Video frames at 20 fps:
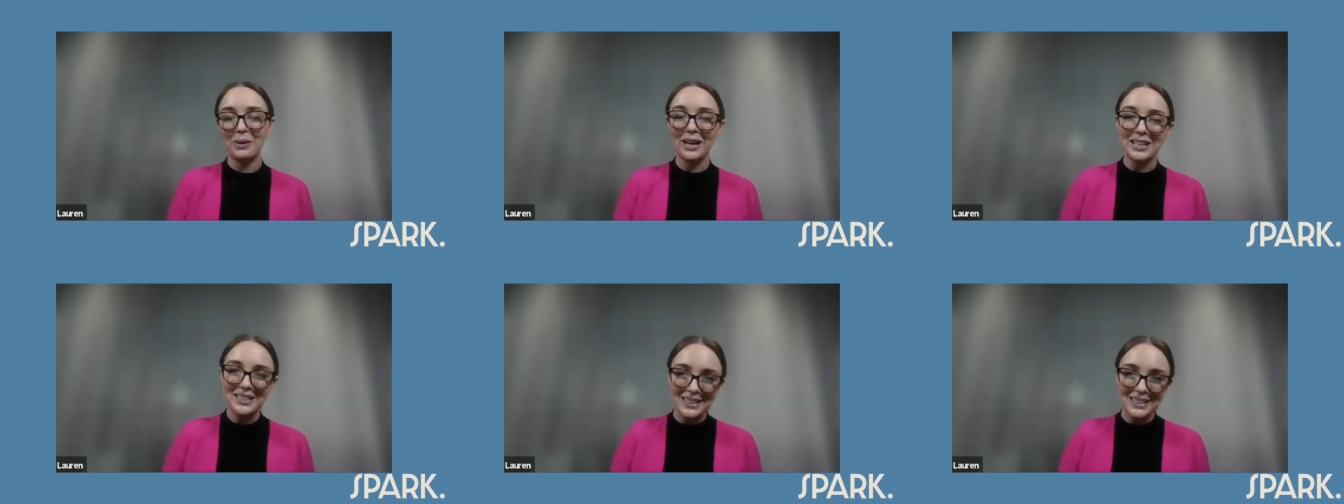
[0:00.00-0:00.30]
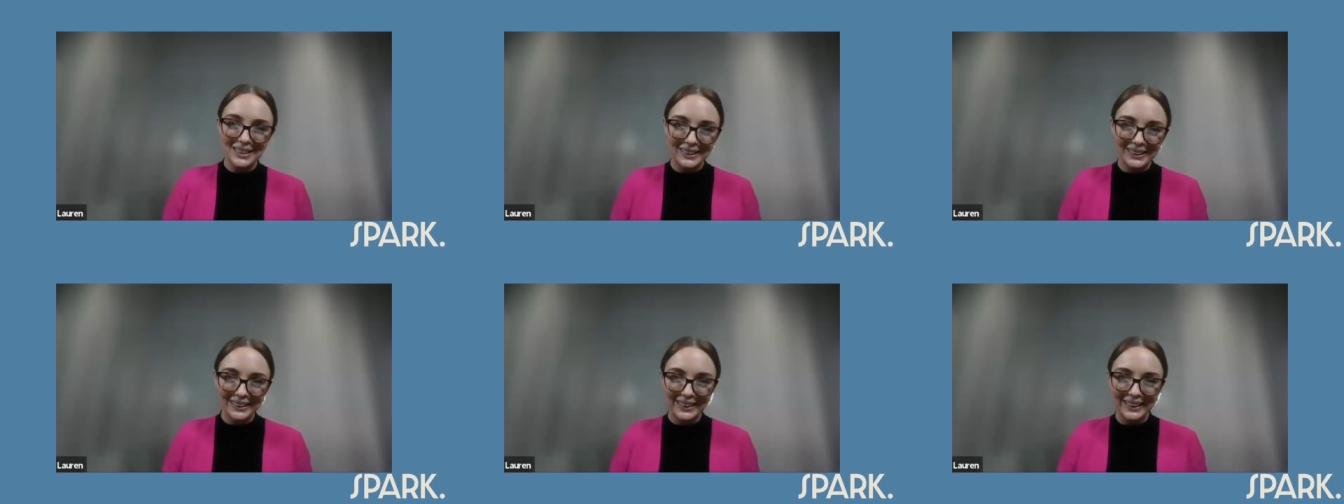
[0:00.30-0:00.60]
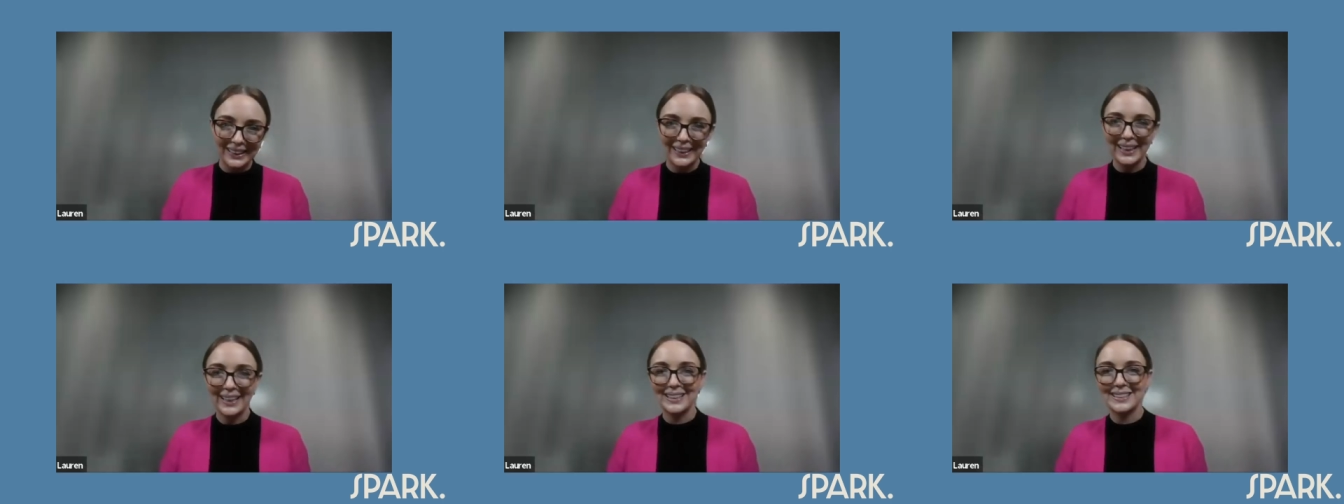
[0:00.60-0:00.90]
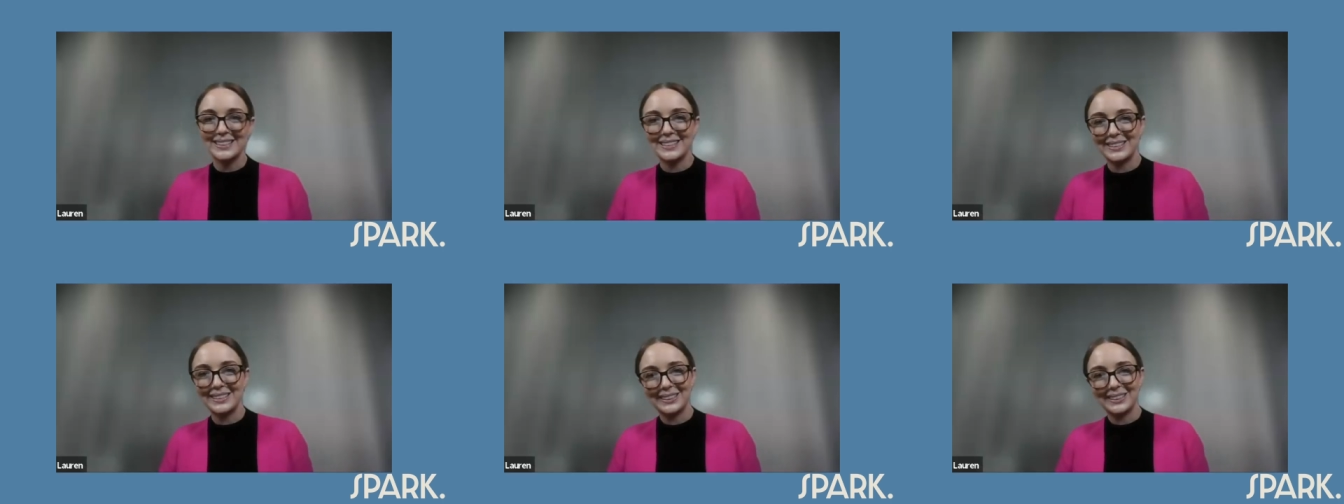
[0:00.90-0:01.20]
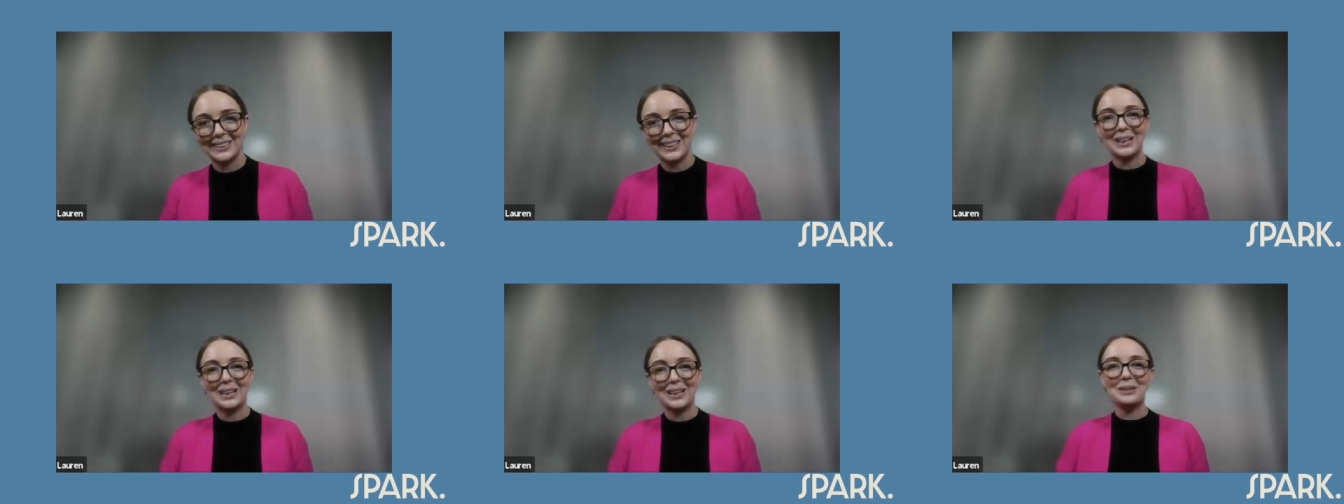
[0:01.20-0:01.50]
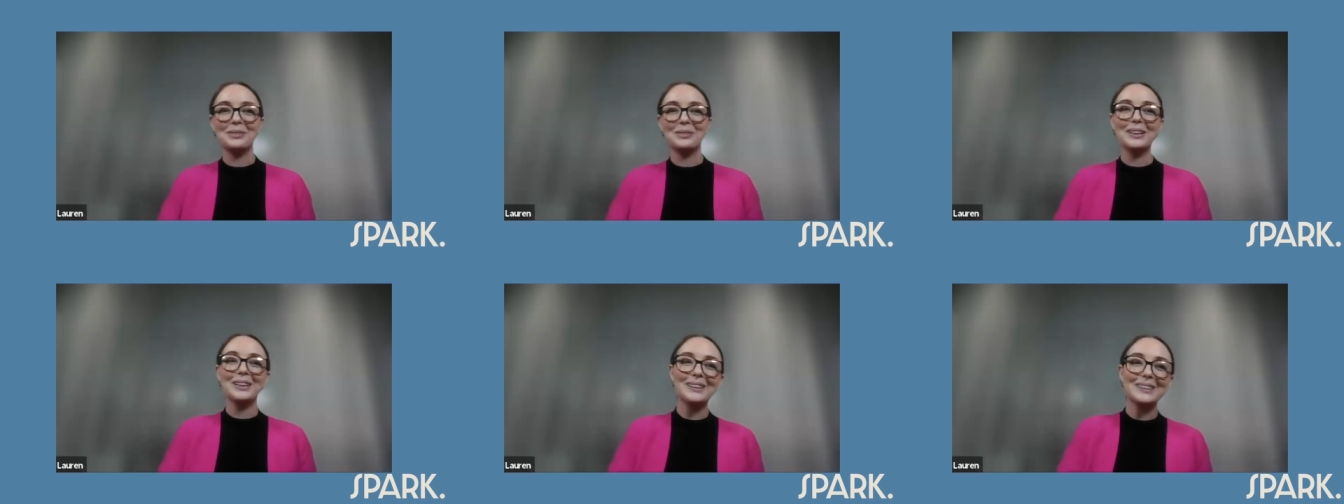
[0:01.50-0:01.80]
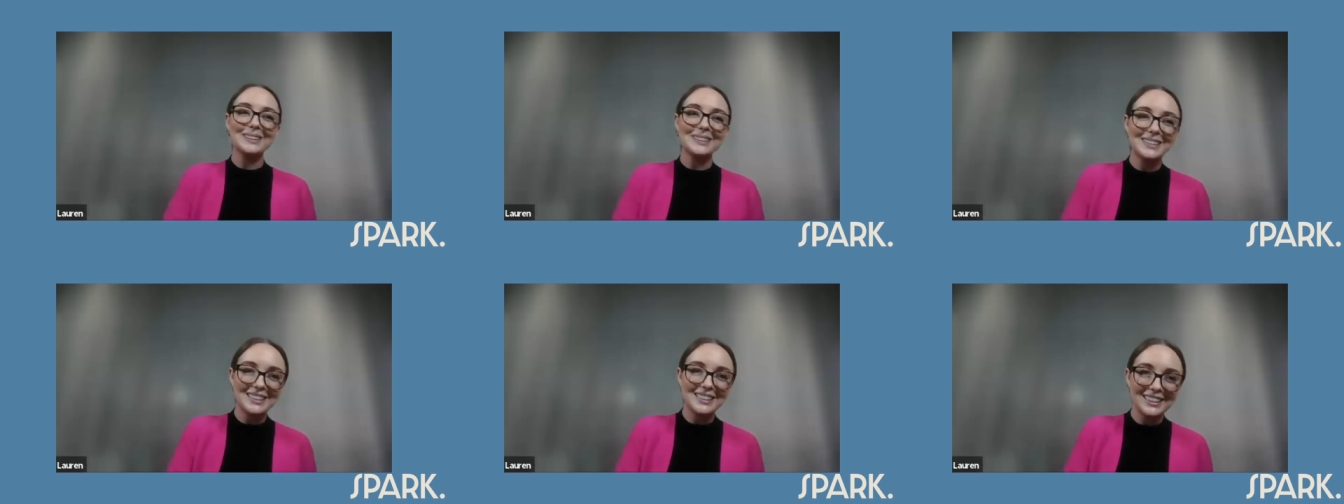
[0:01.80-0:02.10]
And basically, Heston came
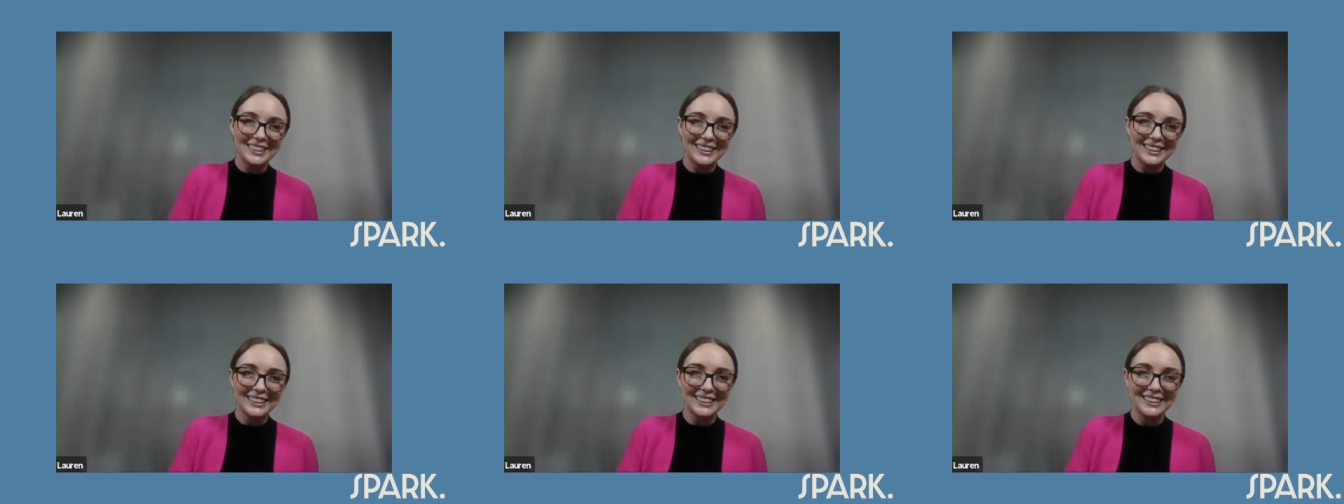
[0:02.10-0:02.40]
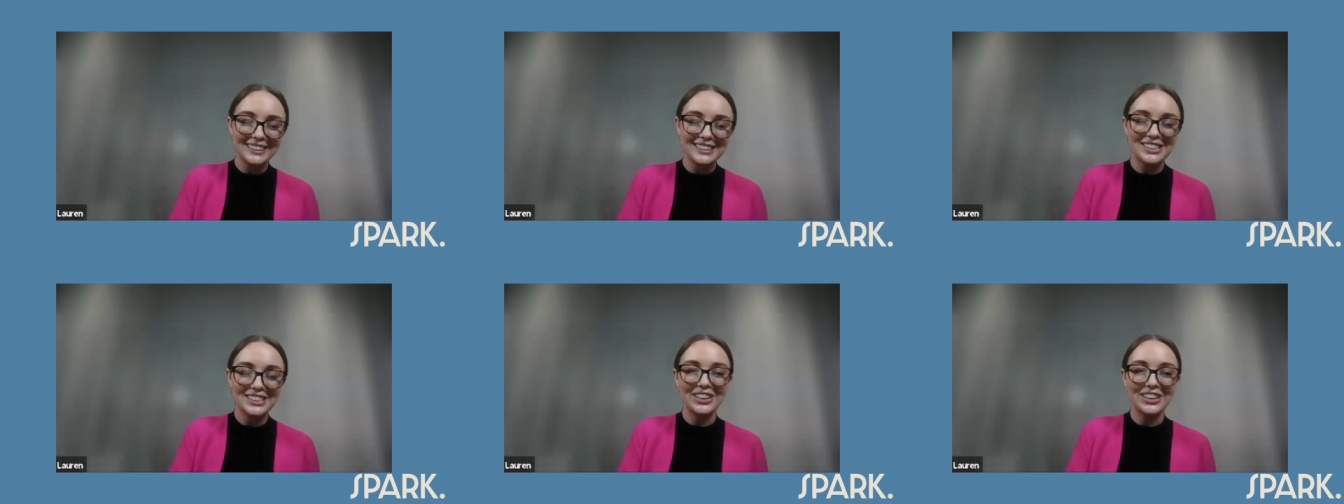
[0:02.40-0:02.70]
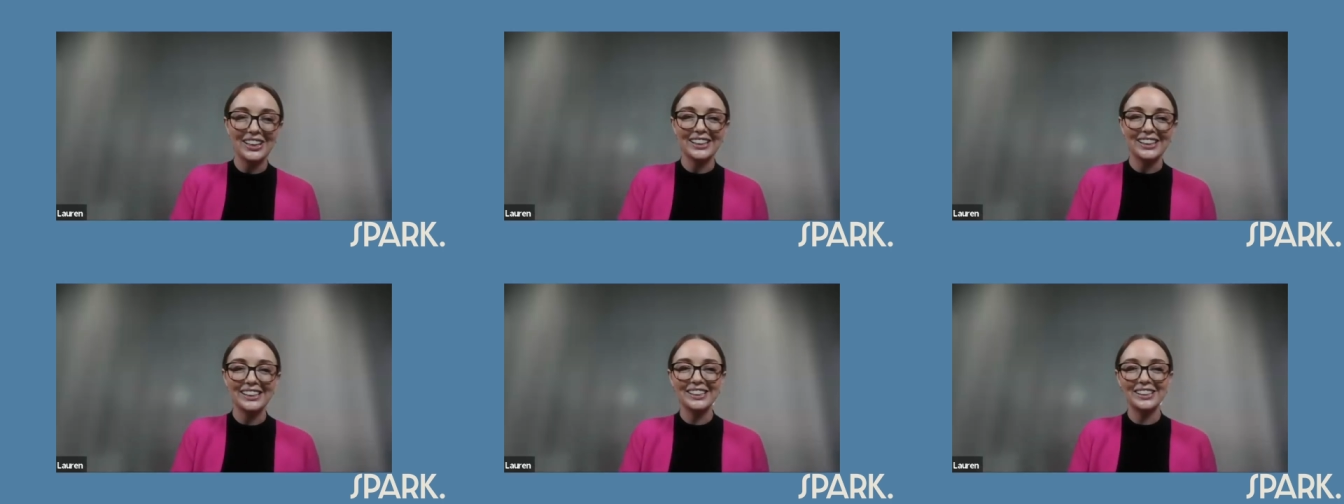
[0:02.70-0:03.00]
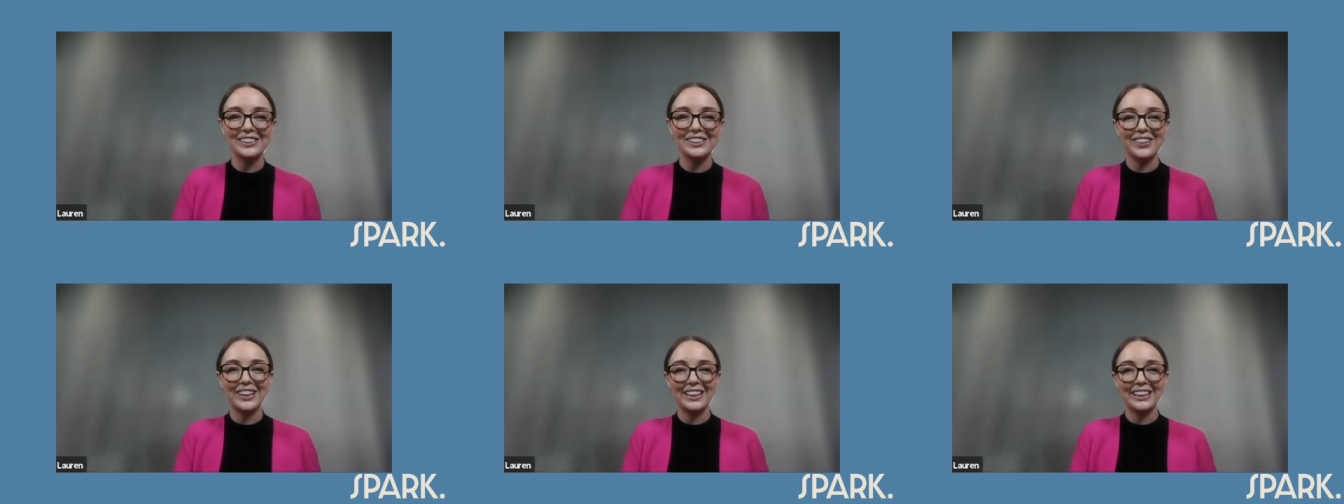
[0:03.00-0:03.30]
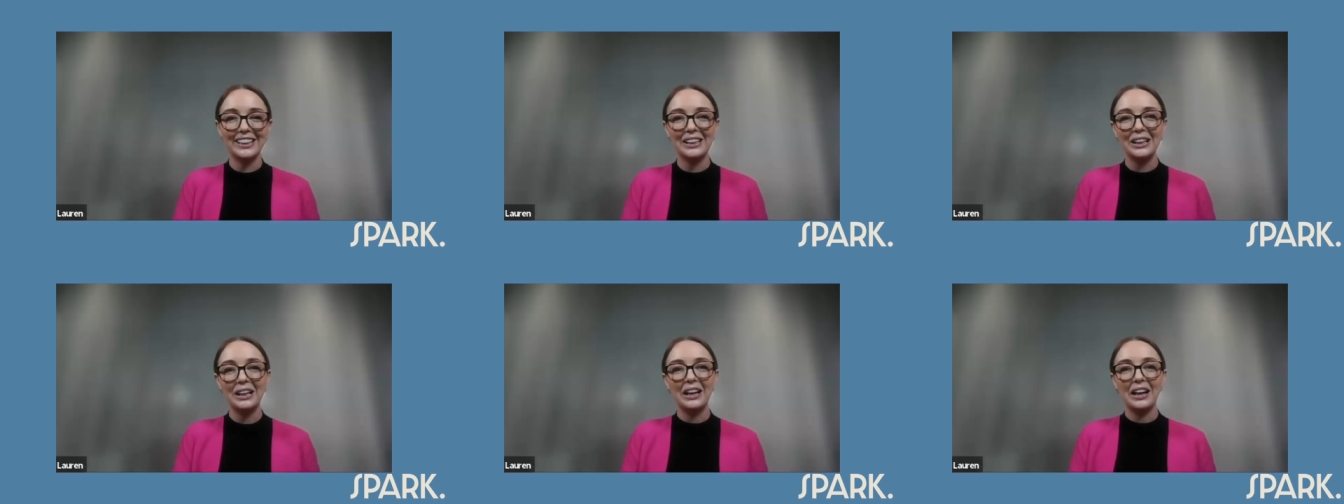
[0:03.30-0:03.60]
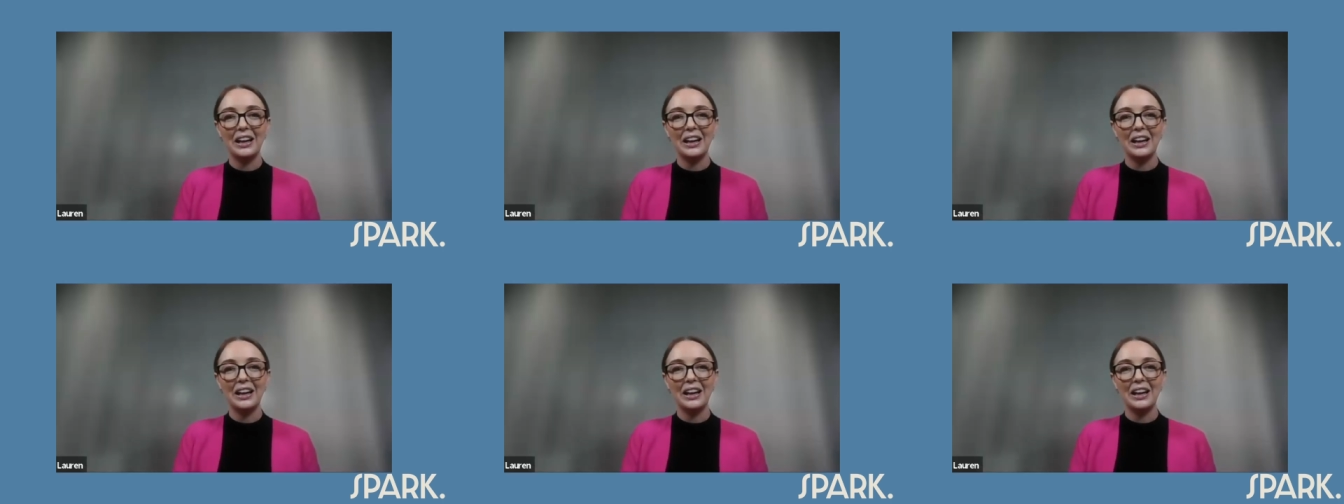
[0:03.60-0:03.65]
in to Australia and went,